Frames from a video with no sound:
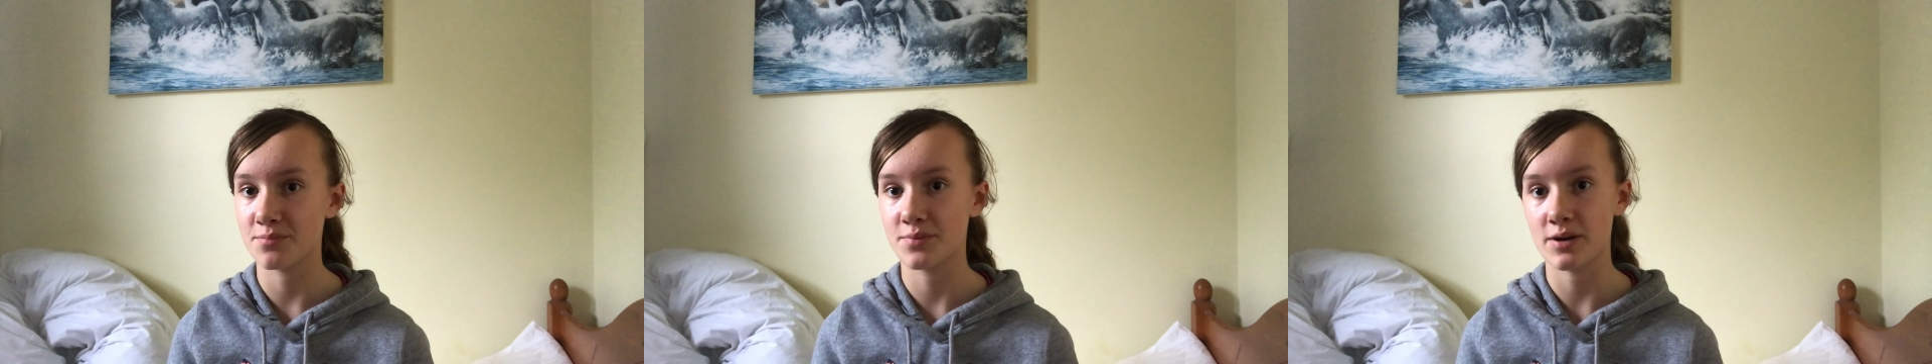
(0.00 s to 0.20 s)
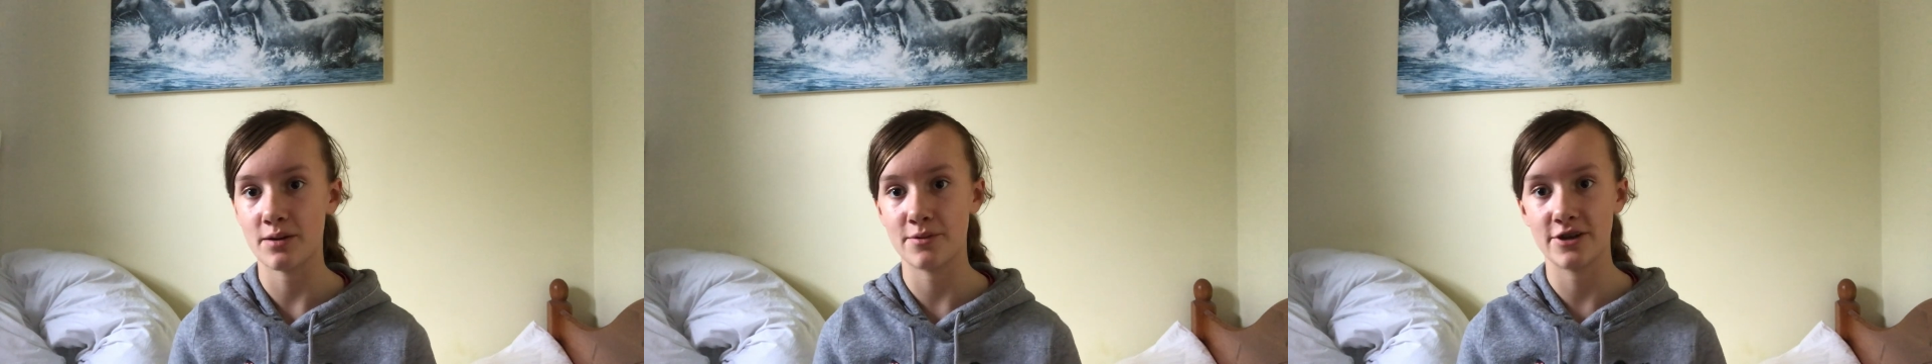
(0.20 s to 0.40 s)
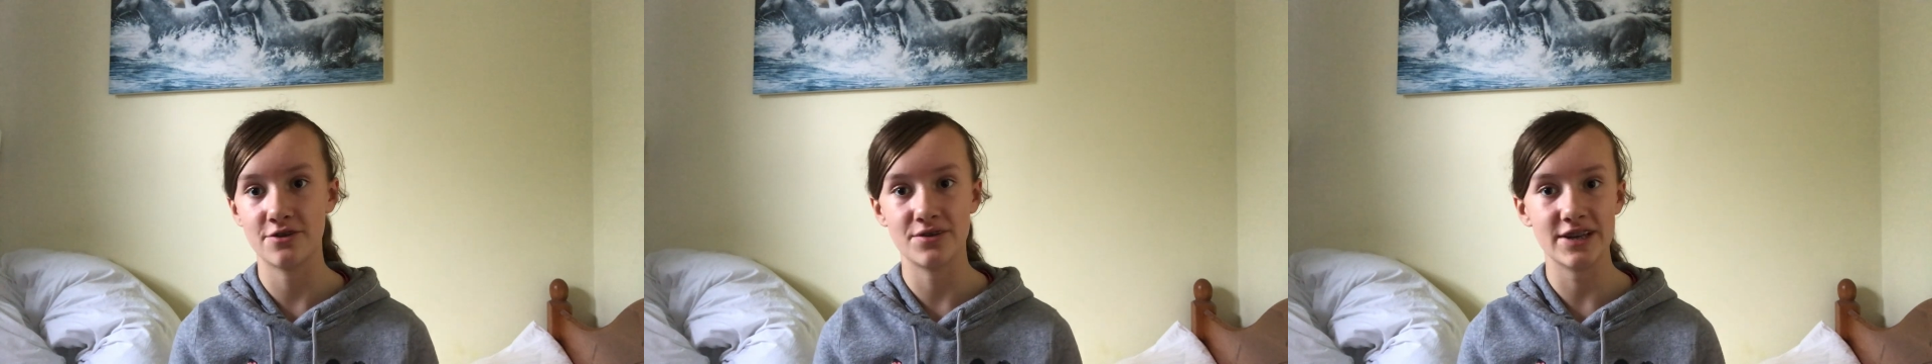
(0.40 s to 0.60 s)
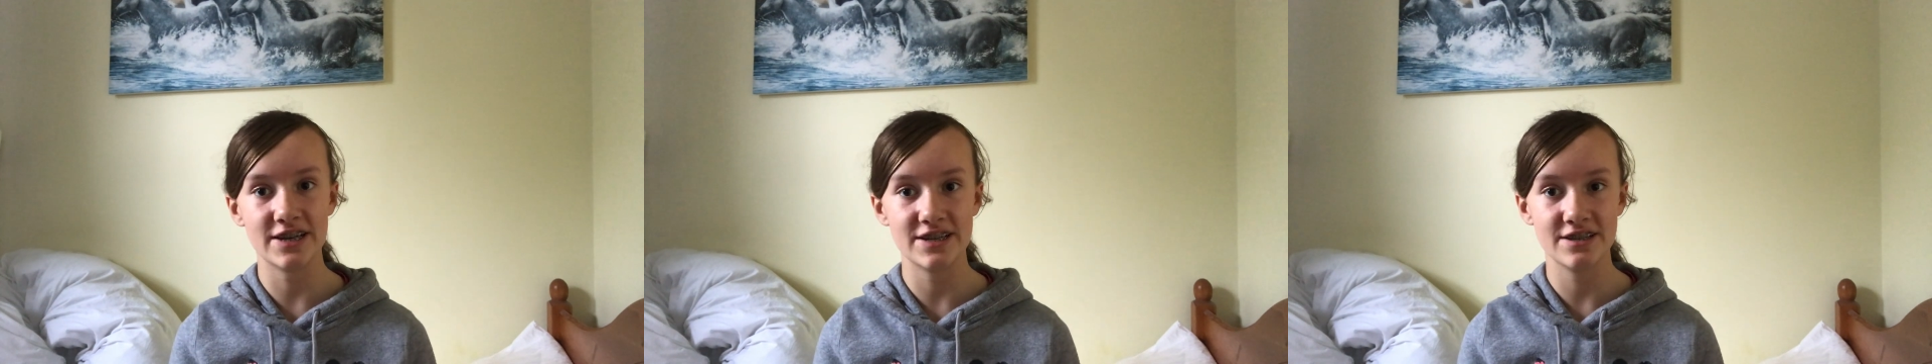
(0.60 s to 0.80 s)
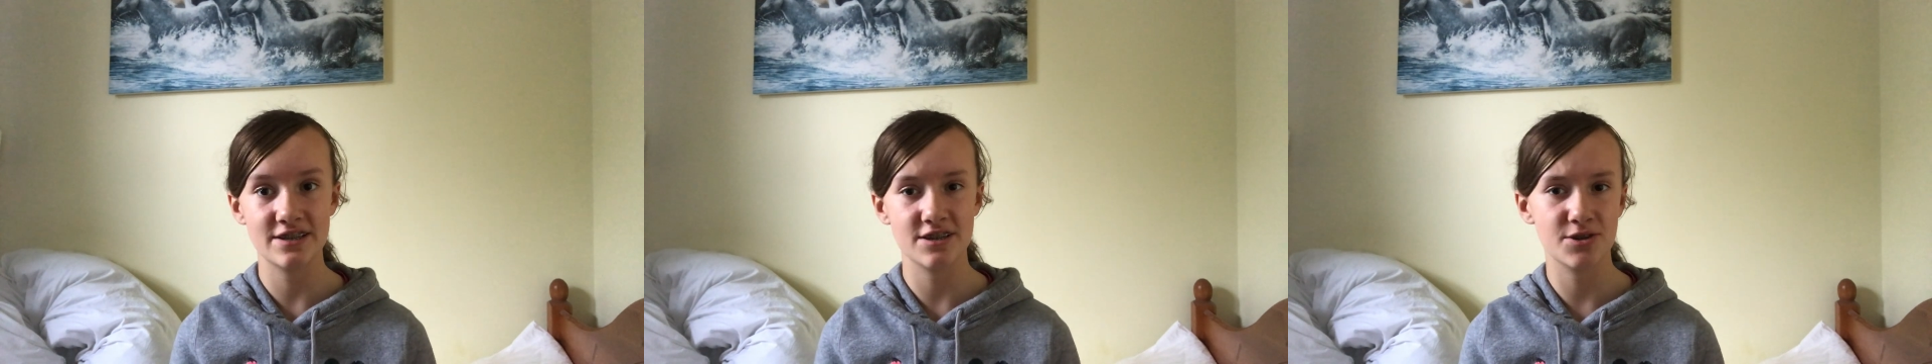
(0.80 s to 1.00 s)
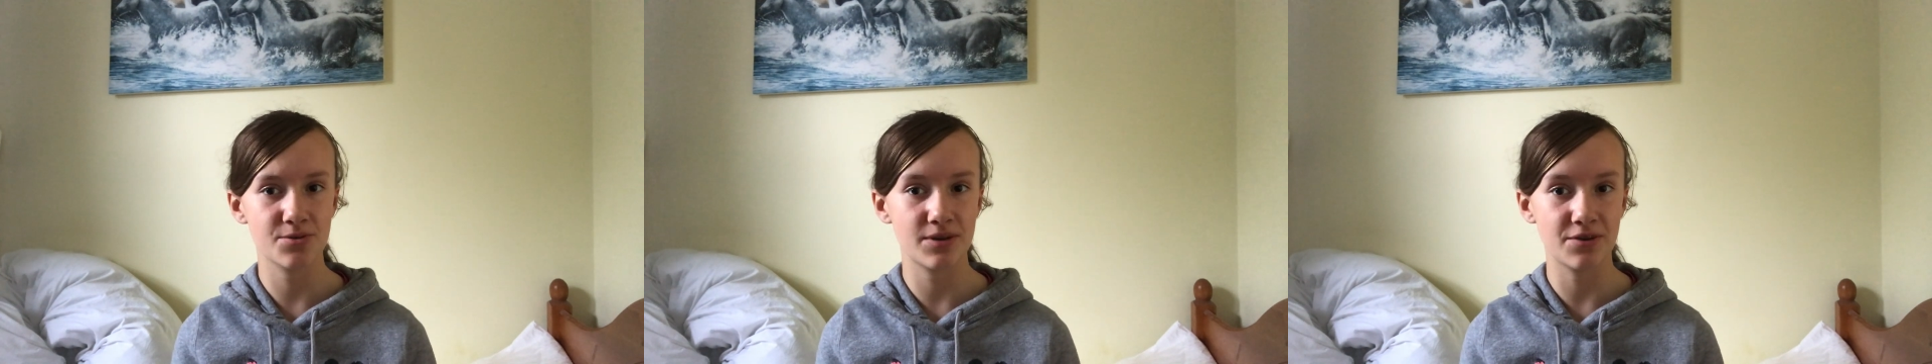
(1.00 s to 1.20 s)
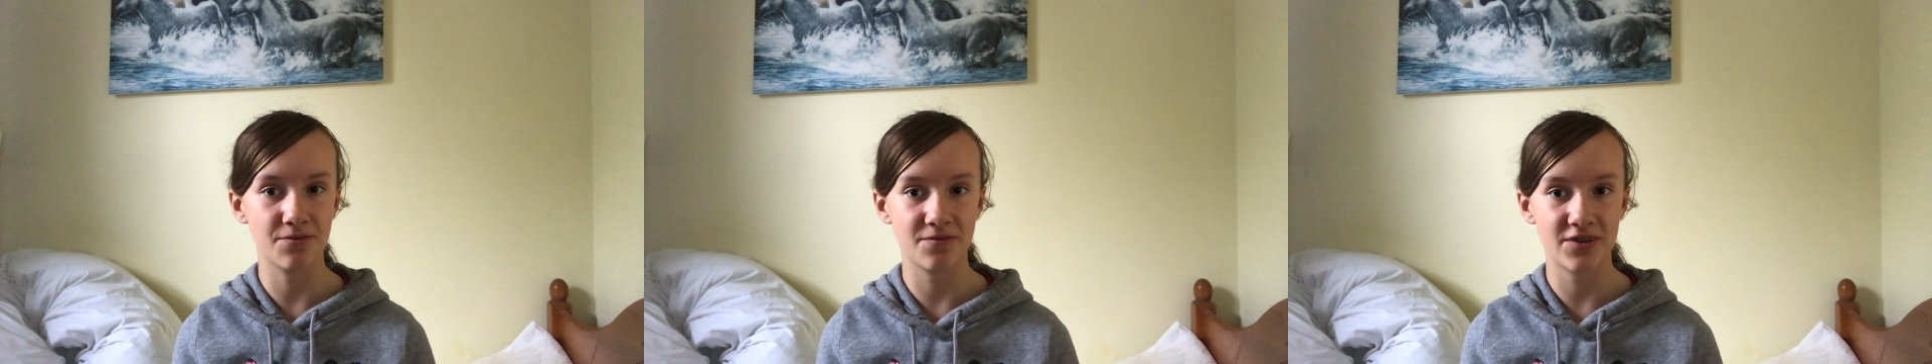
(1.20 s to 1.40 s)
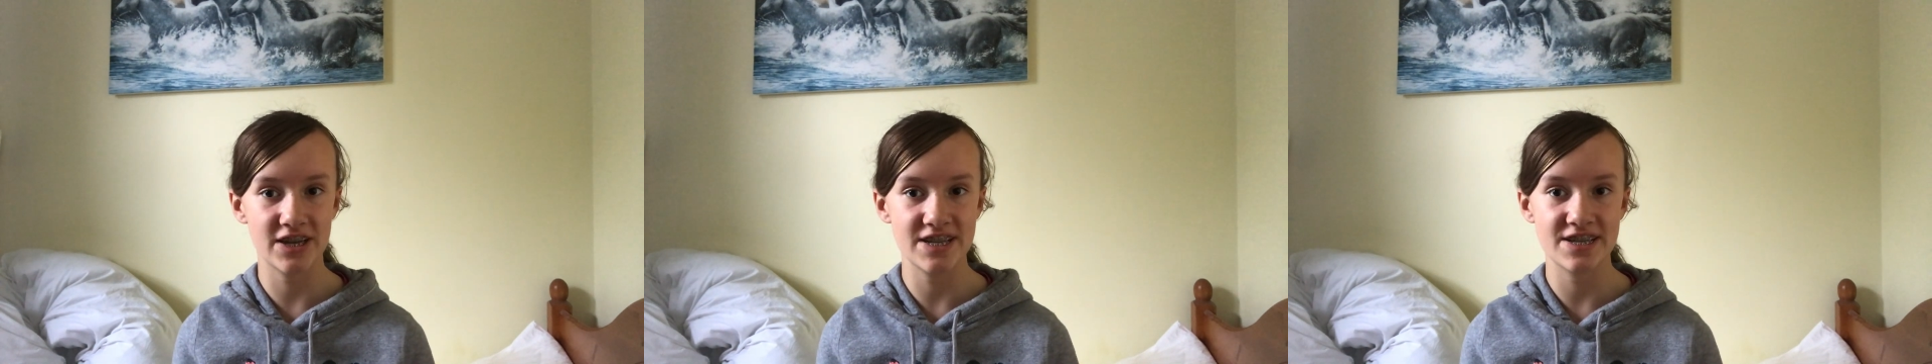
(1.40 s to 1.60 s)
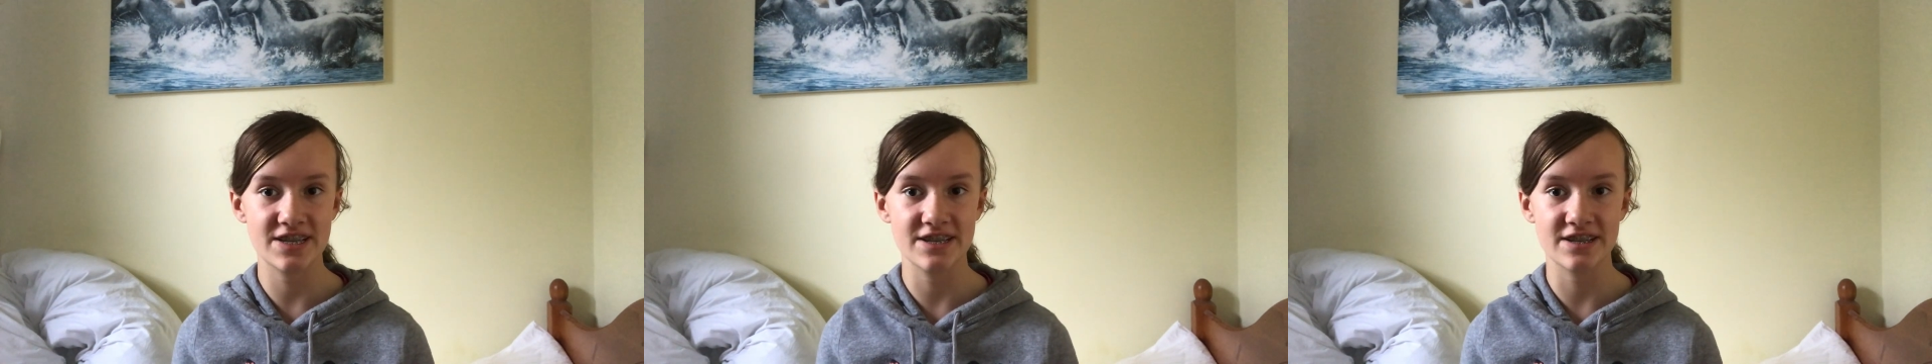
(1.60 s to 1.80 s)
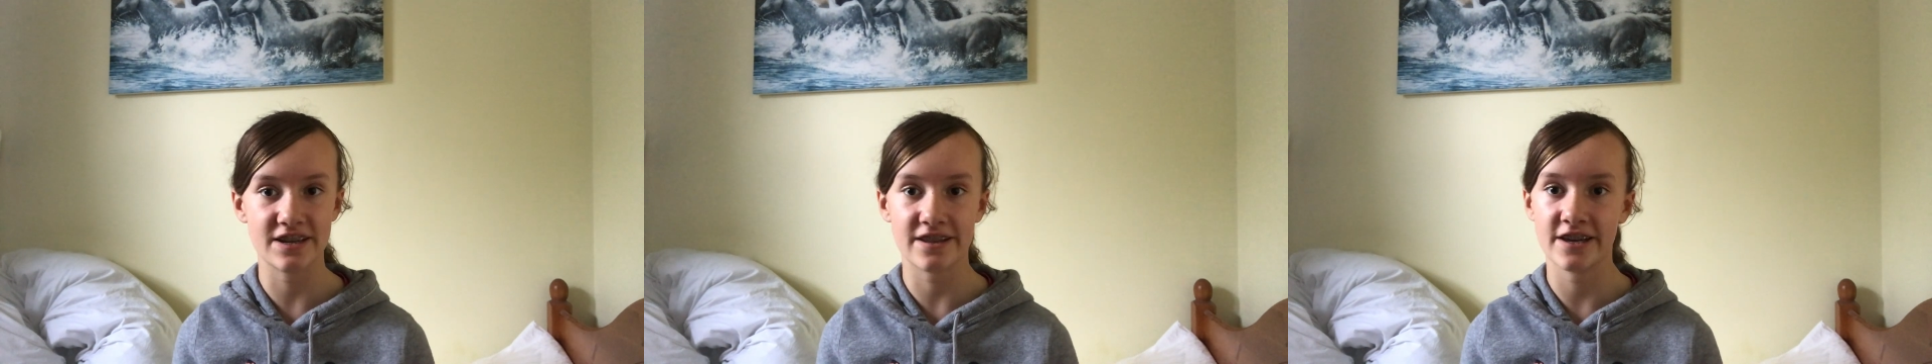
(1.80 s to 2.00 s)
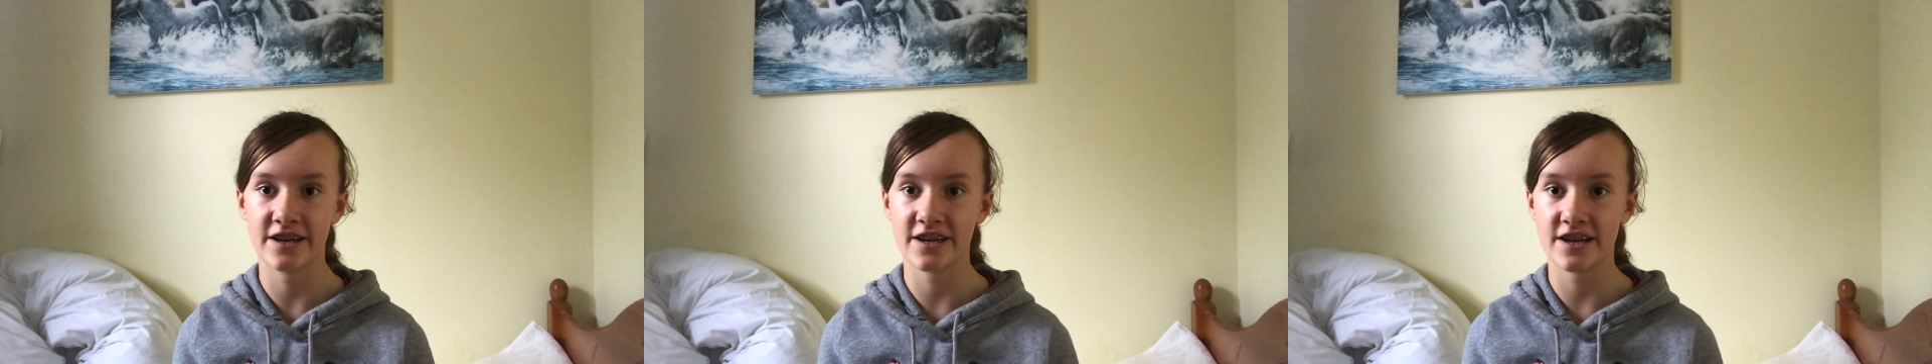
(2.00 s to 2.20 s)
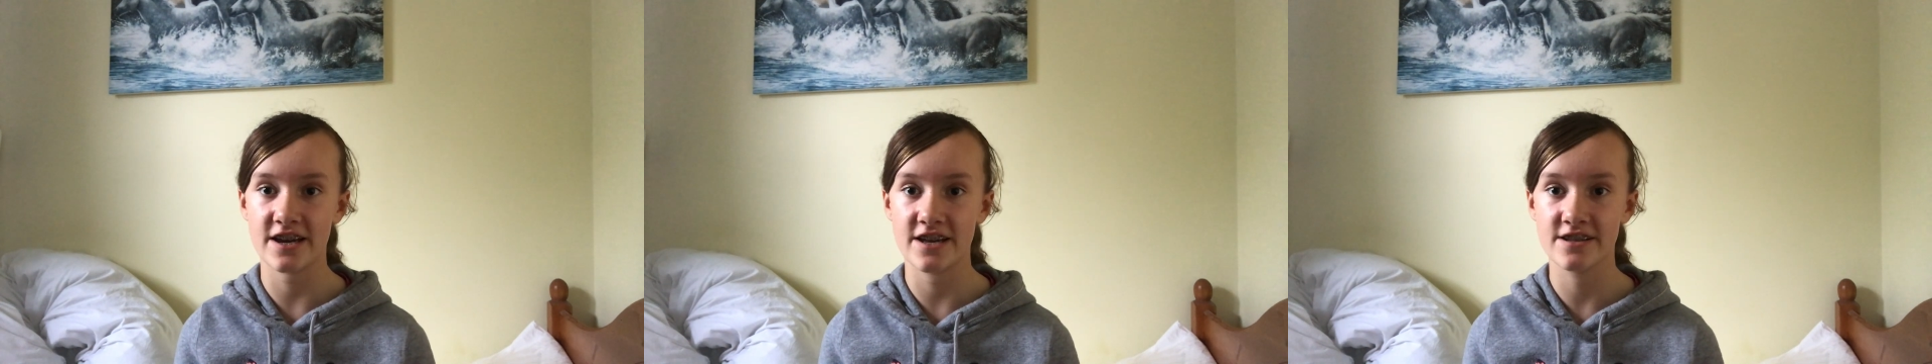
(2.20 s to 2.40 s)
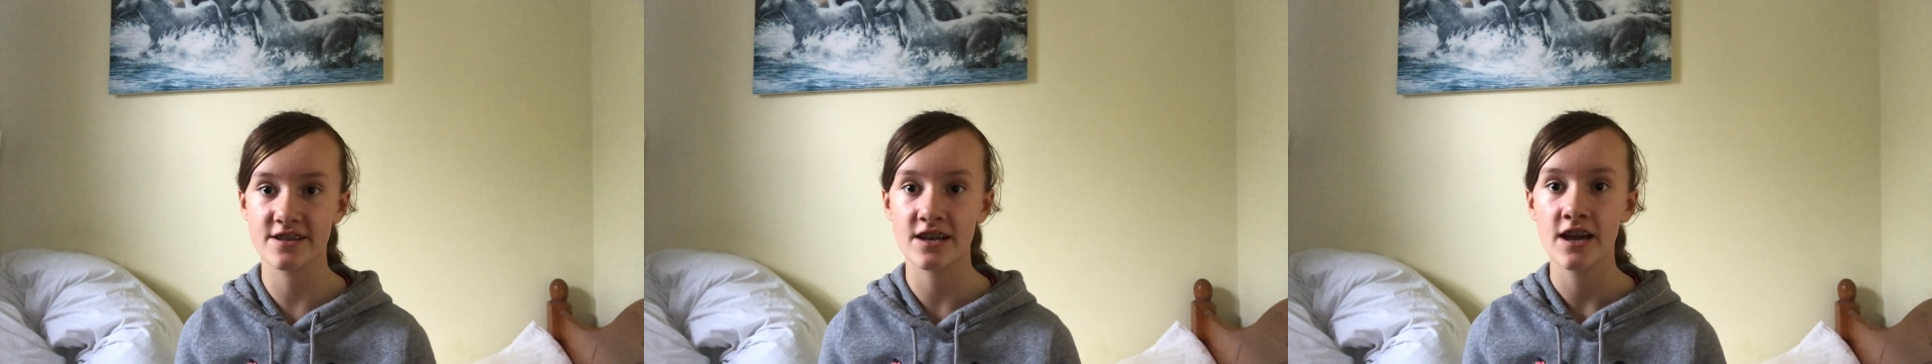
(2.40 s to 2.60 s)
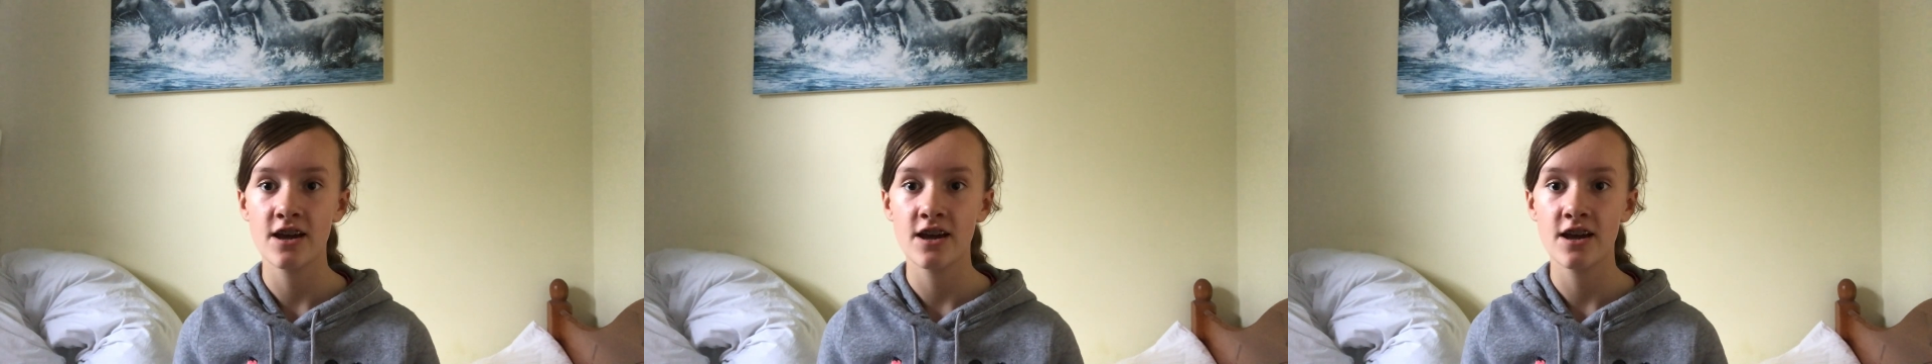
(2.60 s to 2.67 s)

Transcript: about 9 to 12 fences, I think it is,